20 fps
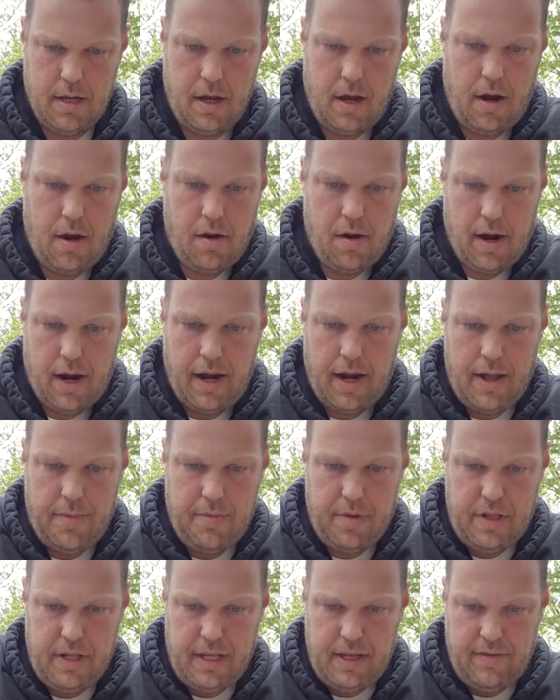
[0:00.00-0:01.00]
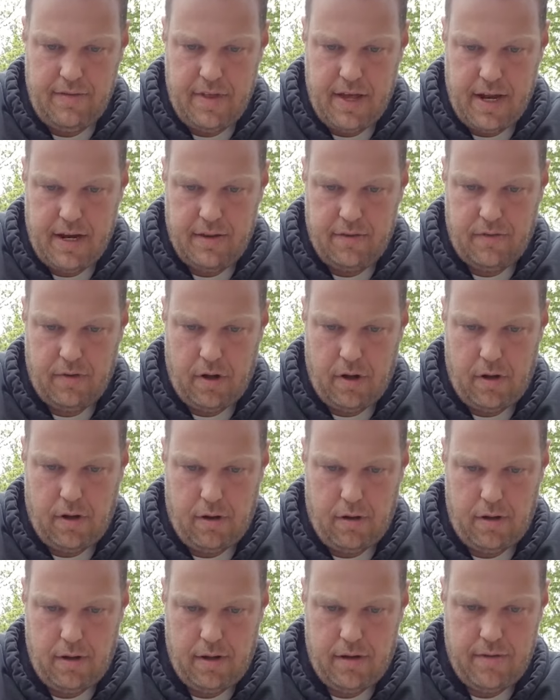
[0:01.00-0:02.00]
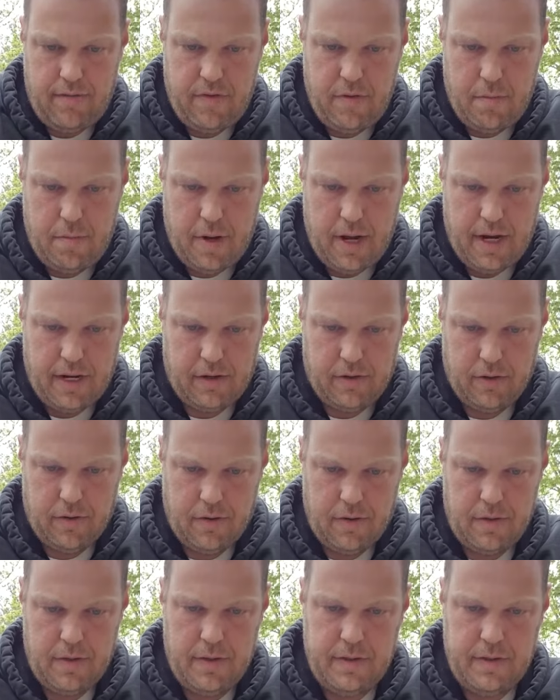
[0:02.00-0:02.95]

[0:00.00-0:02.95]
Alright, I believe that is all of the binder.